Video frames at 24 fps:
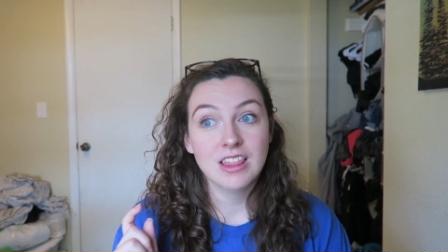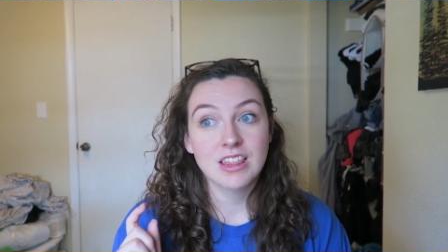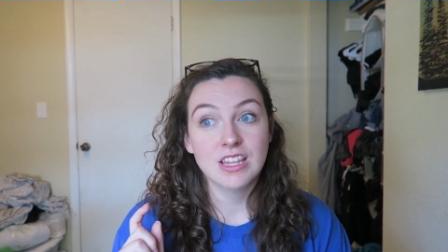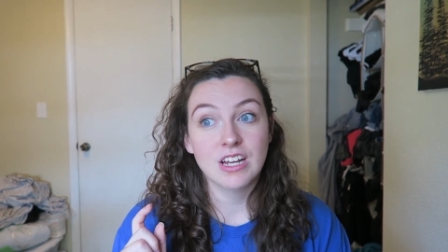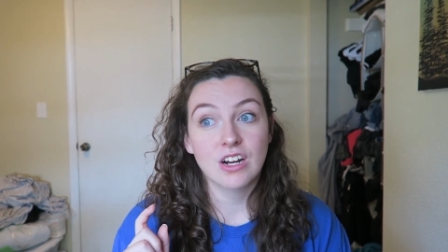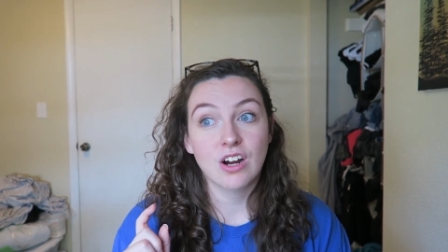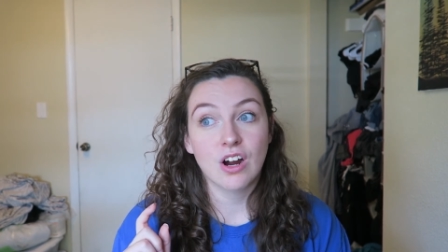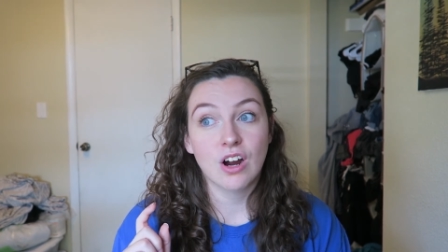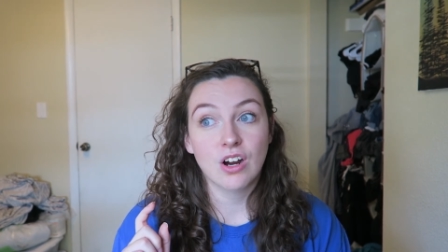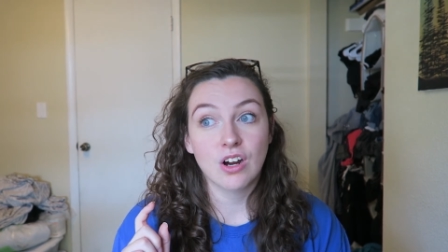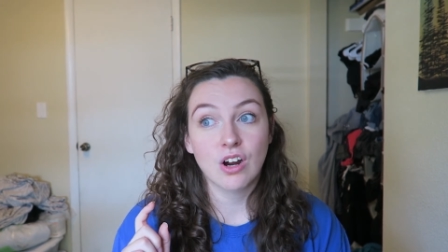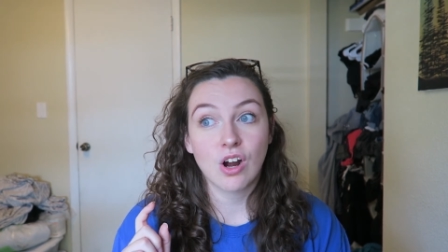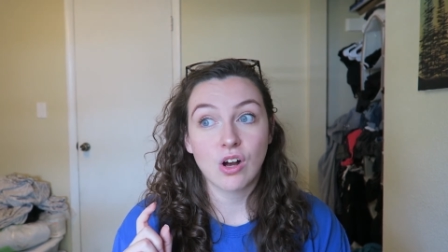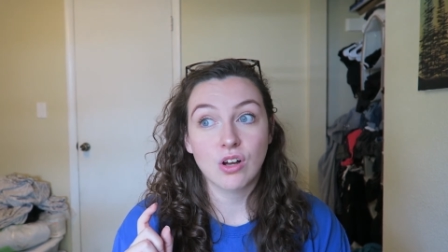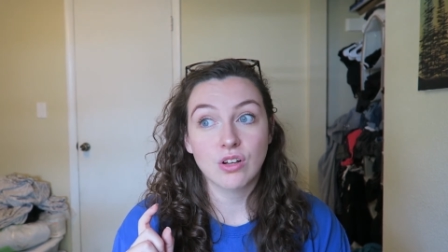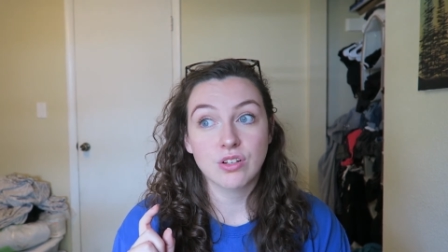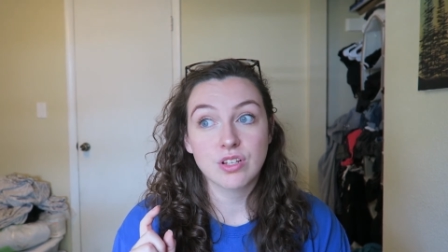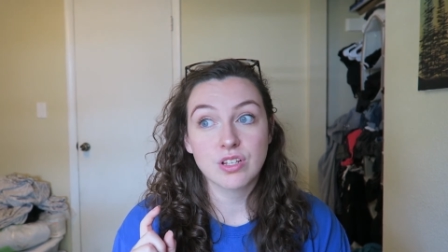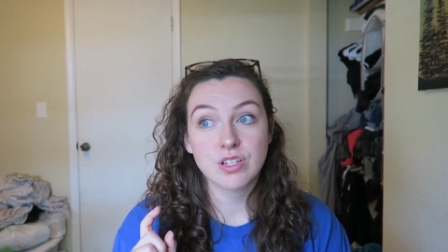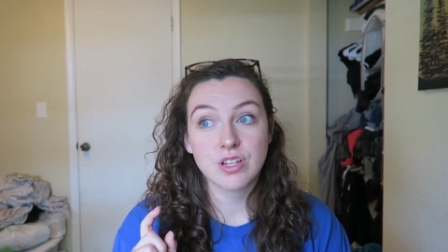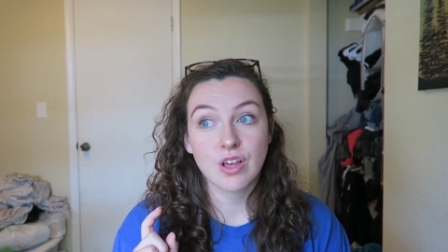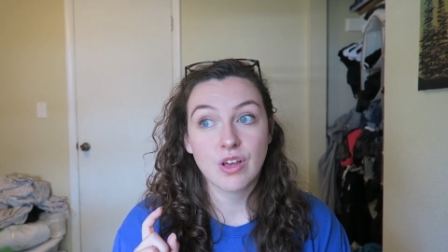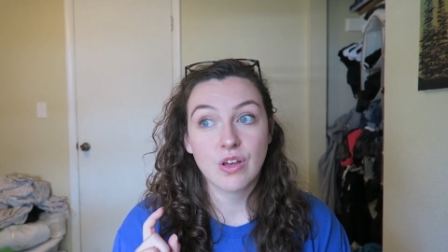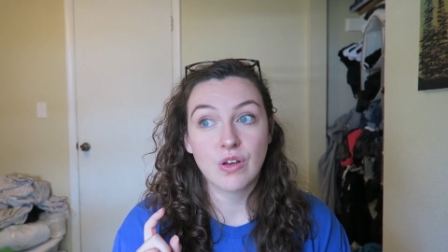There are
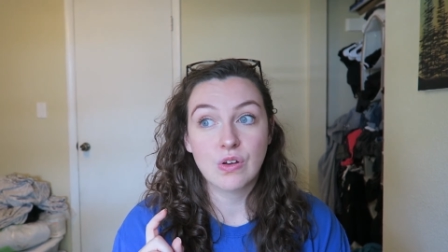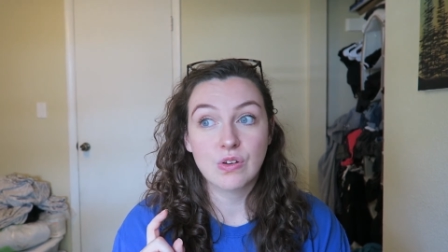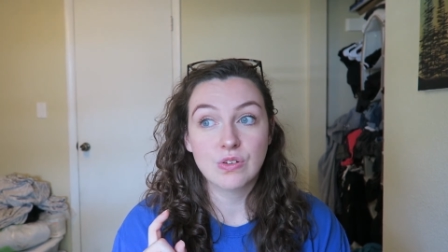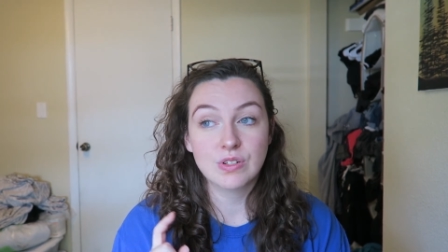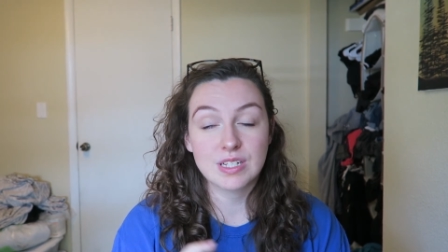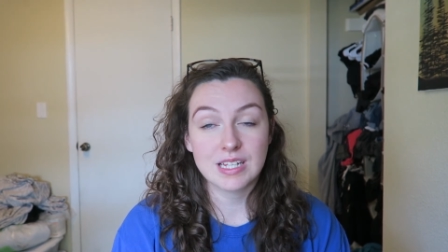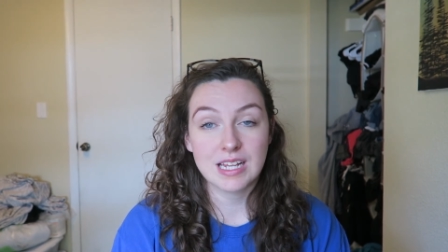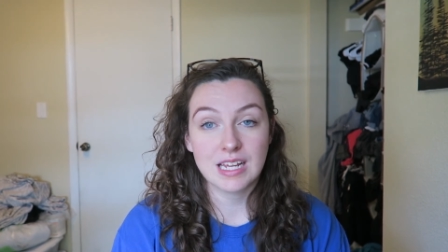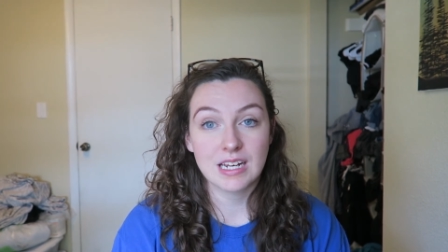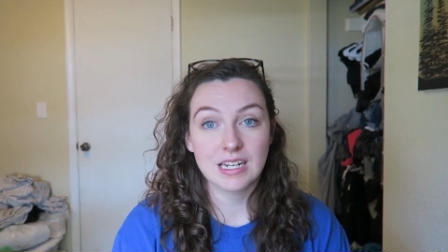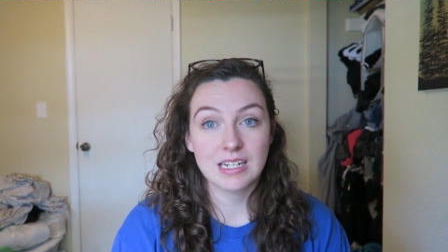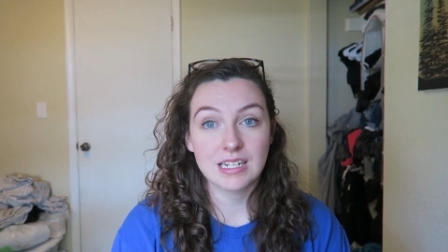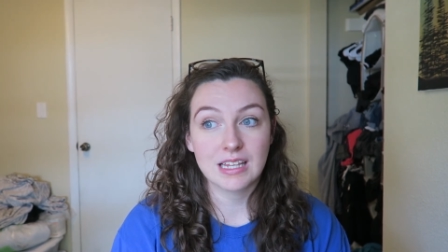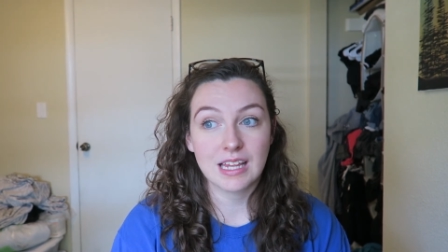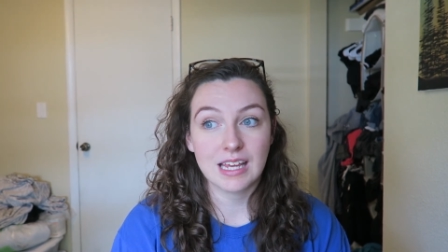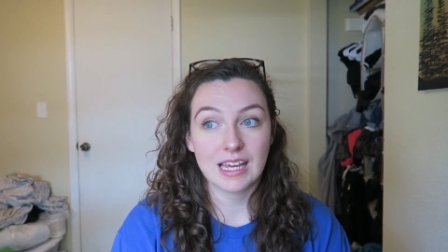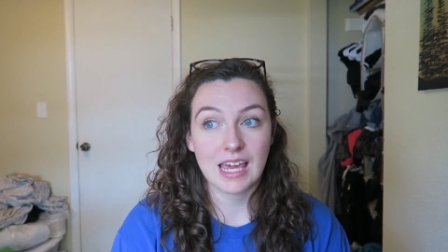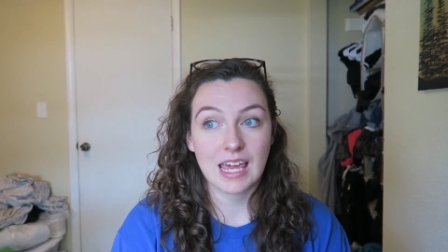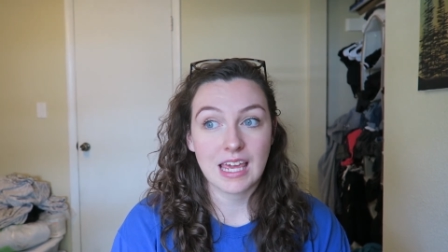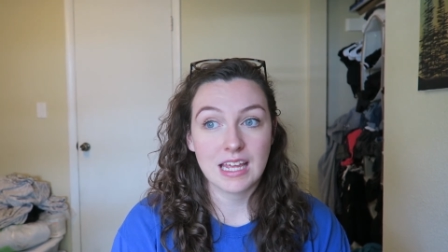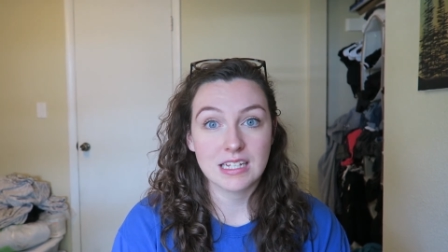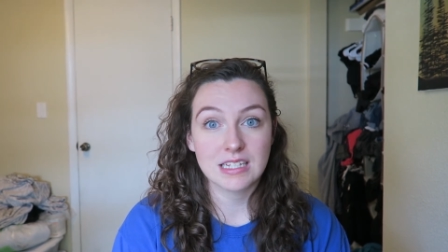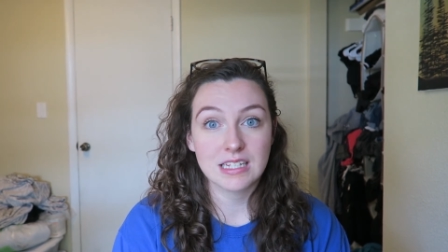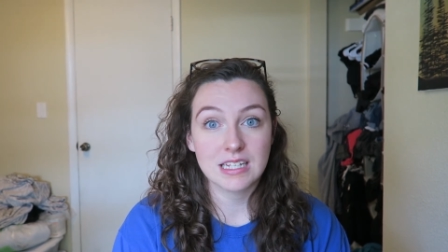also
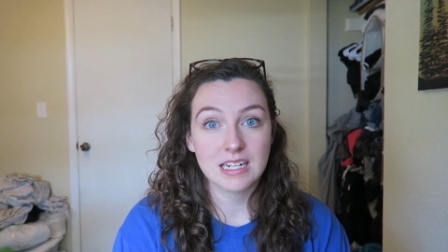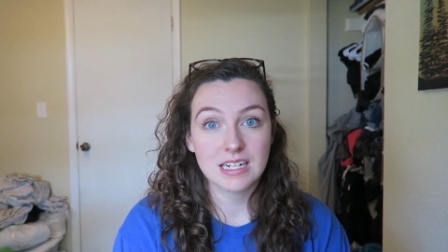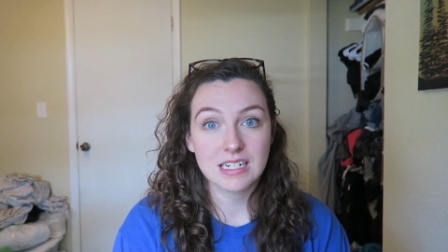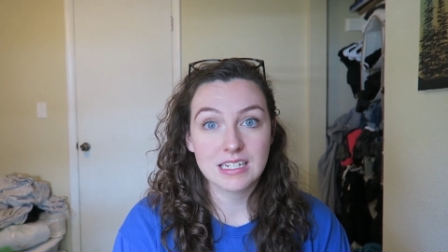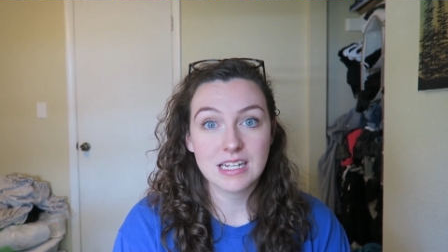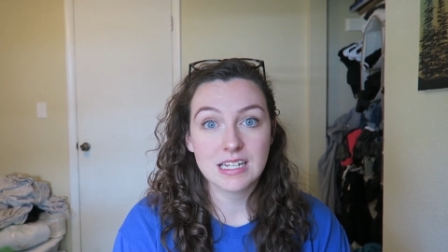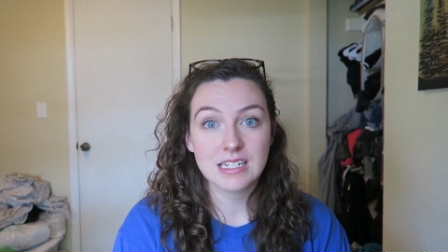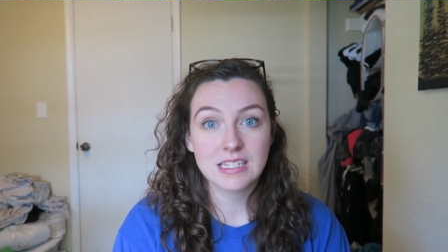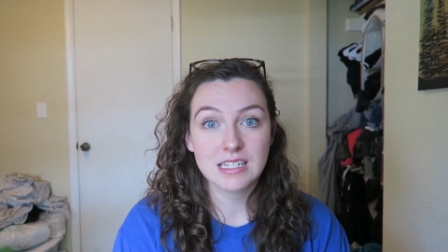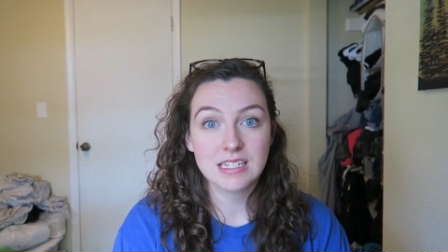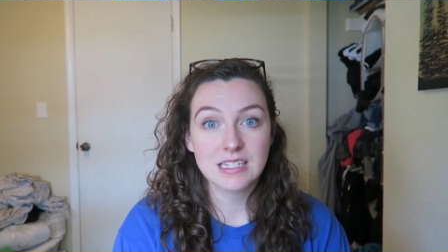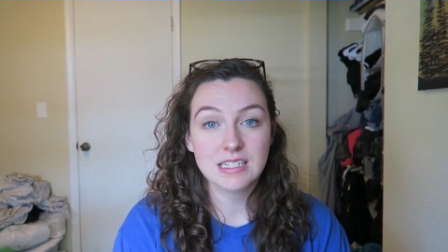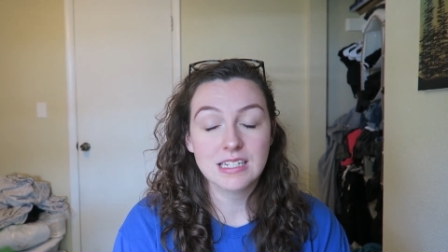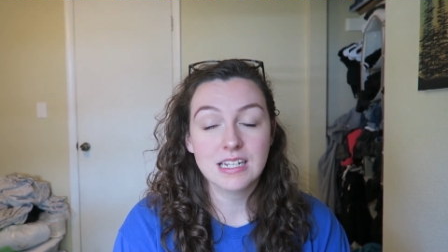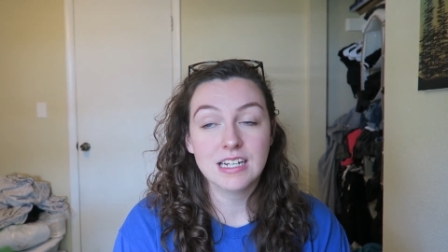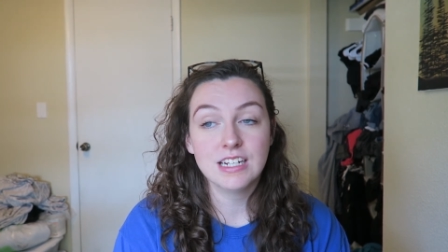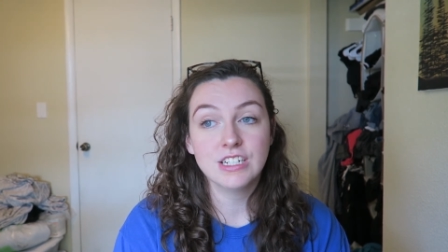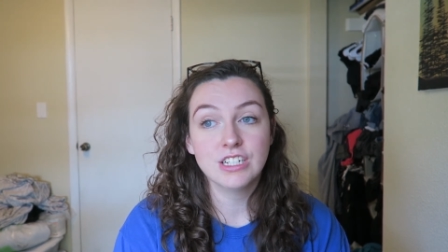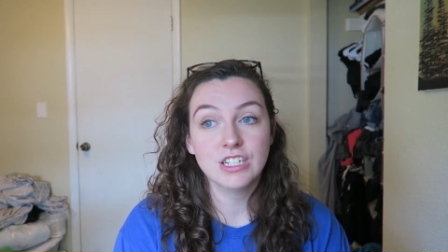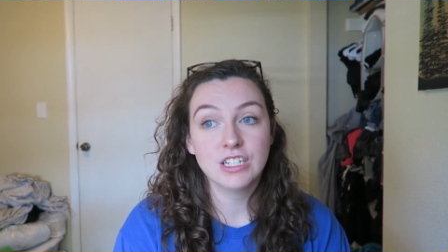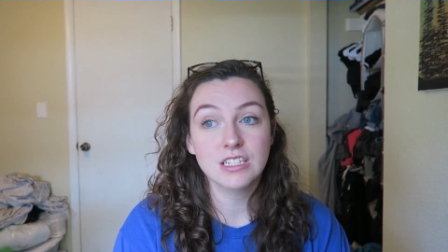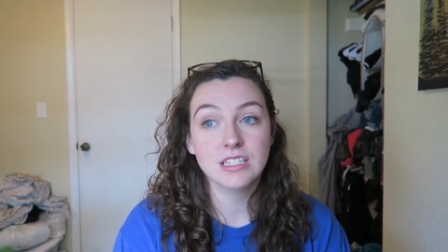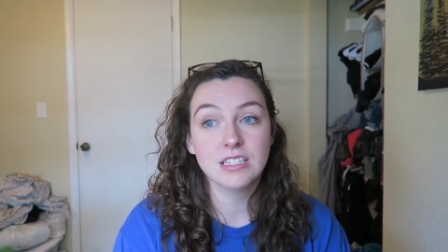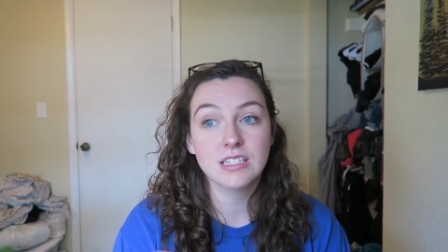like hand sanitizing
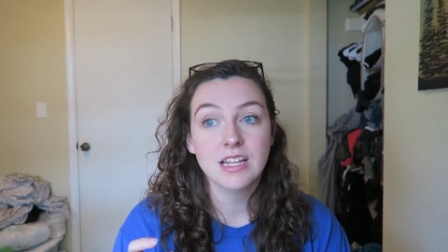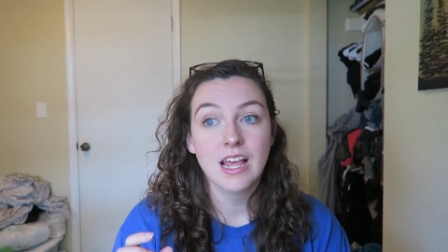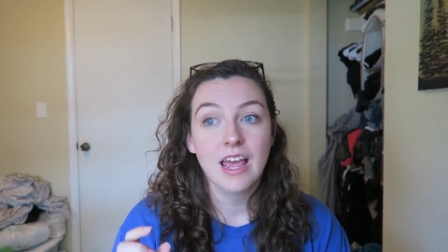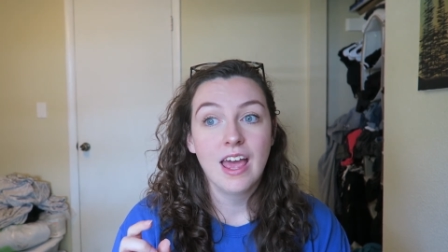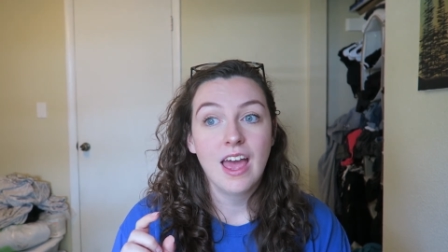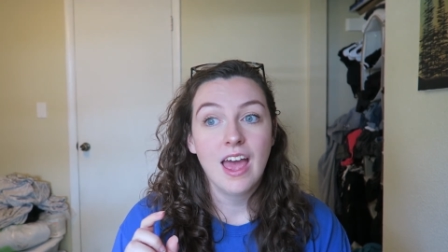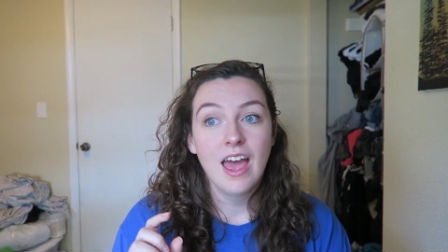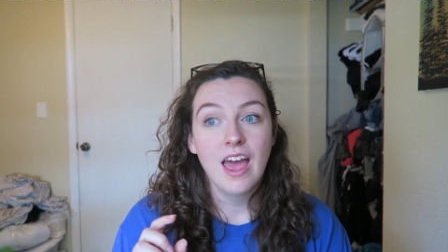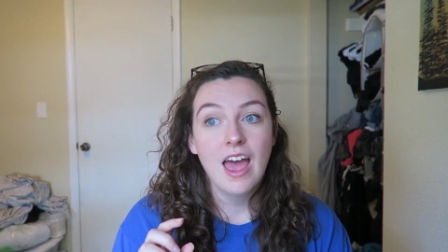stations